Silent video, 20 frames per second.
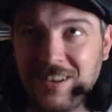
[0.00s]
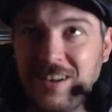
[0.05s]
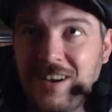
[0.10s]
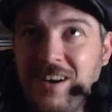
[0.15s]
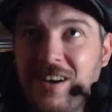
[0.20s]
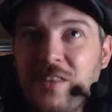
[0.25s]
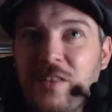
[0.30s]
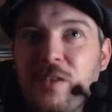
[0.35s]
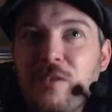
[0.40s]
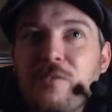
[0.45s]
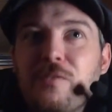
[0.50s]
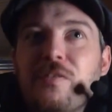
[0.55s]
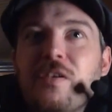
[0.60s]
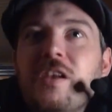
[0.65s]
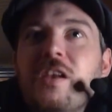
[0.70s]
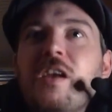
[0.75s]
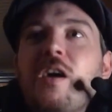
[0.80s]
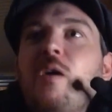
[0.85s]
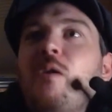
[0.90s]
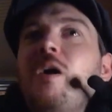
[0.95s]
on this
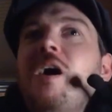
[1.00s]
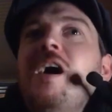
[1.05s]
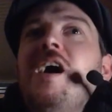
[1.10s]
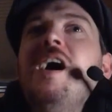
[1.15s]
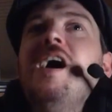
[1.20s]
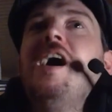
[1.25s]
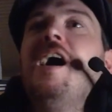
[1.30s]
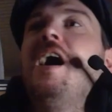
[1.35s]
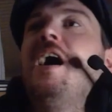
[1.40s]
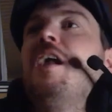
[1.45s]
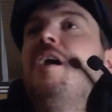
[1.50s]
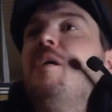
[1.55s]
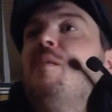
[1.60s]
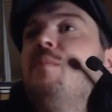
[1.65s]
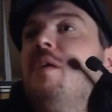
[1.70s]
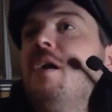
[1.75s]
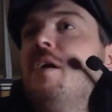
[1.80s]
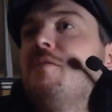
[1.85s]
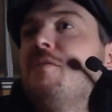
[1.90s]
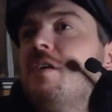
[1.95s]
video, and I'm
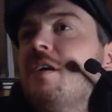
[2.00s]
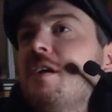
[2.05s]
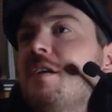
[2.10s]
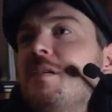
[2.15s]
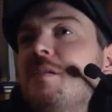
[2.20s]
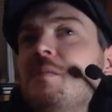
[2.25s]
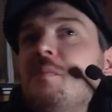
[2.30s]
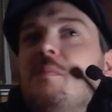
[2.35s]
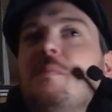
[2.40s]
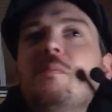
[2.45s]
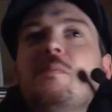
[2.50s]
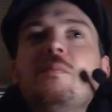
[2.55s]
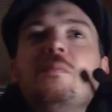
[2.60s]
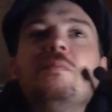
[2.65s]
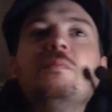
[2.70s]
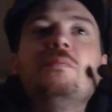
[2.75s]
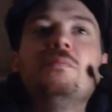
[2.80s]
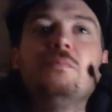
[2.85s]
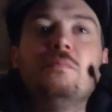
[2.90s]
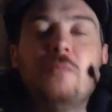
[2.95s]
like fucking
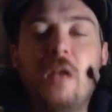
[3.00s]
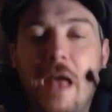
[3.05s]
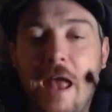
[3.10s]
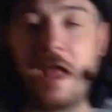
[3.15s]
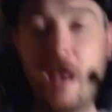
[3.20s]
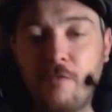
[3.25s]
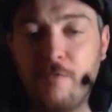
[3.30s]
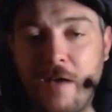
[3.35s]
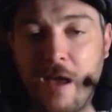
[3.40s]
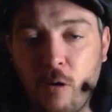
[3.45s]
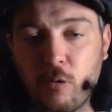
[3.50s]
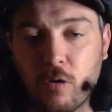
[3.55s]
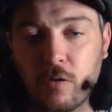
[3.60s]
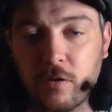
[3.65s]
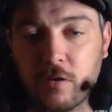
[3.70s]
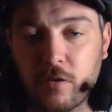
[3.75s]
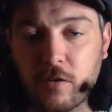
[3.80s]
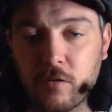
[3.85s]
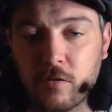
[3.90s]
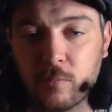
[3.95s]
a half hour
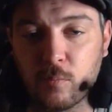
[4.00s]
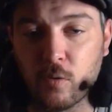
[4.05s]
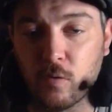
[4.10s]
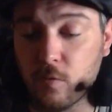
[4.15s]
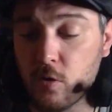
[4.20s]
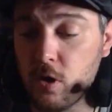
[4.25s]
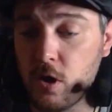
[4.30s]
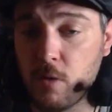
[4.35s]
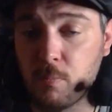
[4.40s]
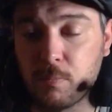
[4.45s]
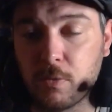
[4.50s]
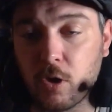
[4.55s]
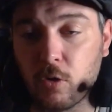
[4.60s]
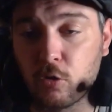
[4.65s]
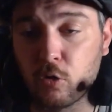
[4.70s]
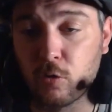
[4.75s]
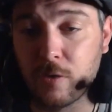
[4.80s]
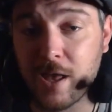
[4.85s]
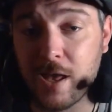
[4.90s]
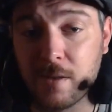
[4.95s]
into this movie. Oh,
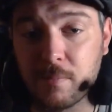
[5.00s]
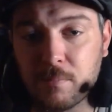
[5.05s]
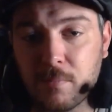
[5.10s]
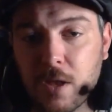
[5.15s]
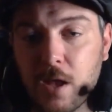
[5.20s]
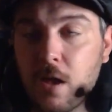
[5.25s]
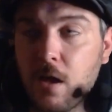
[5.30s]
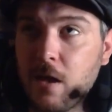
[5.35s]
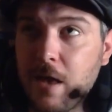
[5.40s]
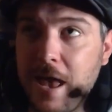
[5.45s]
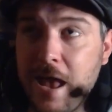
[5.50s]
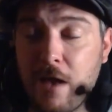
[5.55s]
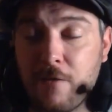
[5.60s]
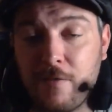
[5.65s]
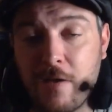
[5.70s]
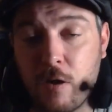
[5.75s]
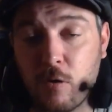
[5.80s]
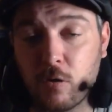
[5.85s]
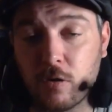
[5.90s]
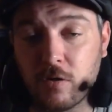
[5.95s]
don't do that.
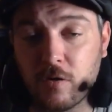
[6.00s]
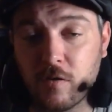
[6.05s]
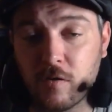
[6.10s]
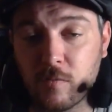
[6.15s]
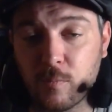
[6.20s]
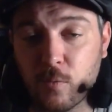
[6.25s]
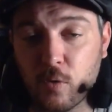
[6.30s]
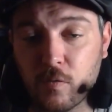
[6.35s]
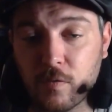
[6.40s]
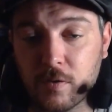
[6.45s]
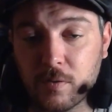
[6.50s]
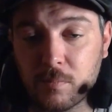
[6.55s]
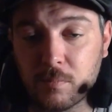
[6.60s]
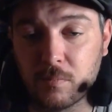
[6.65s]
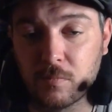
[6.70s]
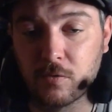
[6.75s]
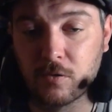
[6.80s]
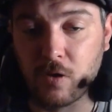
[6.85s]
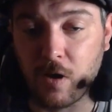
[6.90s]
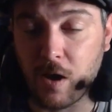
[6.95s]
Half hour into this movie.
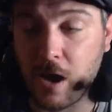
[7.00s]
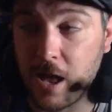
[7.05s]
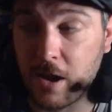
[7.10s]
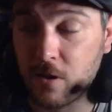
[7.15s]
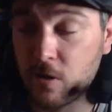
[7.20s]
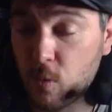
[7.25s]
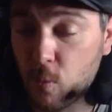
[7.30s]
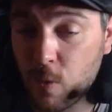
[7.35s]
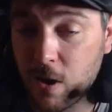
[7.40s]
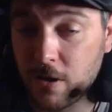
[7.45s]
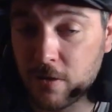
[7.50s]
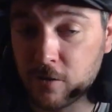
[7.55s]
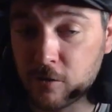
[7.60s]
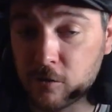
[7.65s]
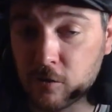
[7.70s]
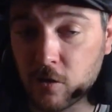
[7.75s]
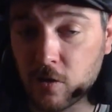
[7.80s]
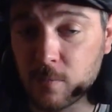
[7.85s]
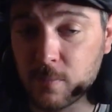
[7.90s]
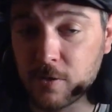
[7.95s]
So I don't know why
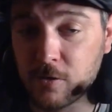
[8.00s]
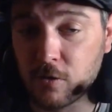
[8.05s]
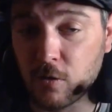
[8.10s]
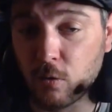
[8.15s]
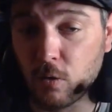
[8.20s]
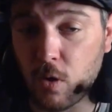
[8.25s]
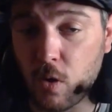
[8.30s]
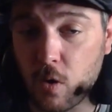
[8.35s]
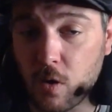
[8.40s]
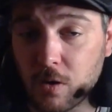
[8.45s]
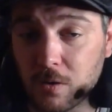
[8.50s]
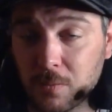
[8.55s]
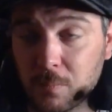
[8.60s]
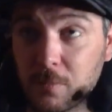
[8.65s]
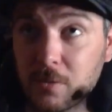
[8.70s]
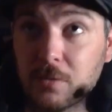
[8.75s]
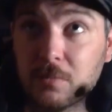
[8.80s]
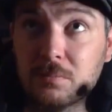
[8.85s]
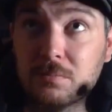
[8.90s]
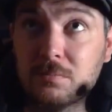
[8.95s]
this is going to be so long,
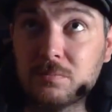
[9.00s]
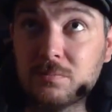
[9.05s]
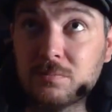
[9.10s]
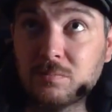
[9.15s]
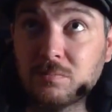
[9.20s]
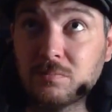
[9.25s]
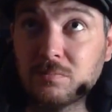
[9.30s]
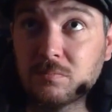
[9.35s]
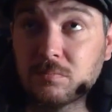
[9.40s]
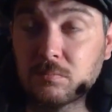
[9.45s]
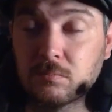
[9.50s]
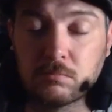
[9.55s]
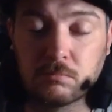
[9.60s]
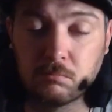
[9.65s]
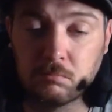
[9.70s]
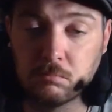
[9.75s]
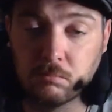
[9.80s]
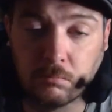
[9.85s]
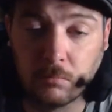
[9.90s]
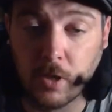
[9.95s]
but
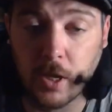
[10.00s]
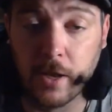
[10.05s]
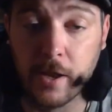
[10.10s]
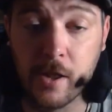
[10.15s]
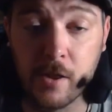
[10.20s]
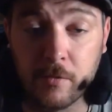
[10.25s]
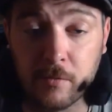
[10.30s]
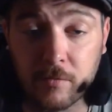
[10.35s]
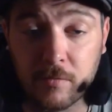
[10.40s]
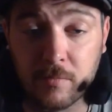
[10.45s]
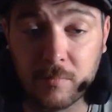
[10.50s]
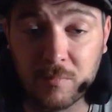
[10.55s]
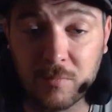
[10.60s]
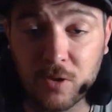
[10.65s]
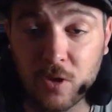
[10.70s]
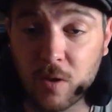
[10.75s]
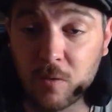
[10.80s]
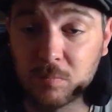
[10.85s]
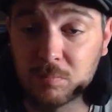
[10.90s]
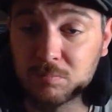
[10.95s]
it is.
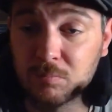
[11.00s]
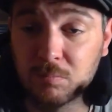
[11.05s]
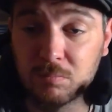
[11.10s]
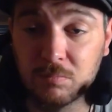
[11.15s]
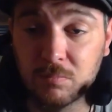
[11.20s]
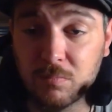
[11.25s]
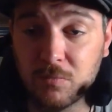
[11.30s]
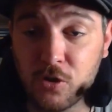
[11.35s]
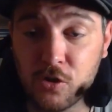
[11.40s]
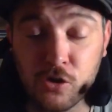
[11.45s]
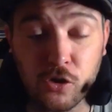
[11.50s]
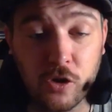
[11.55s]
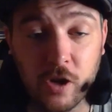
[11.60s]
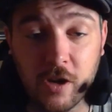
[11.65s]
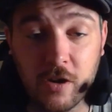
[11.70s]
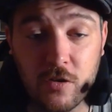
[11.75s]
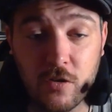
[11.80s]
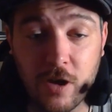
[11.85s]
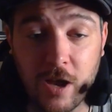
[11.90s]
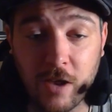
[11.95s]
So
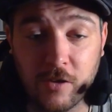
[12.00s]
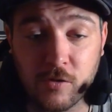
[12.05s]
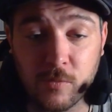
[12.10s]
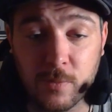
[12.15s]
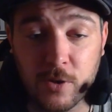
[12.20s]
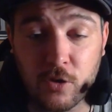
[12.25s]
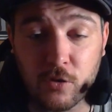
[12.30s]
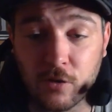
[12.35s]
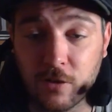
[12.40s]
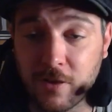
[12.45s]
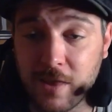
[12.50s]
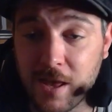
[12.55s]
you guys should be used to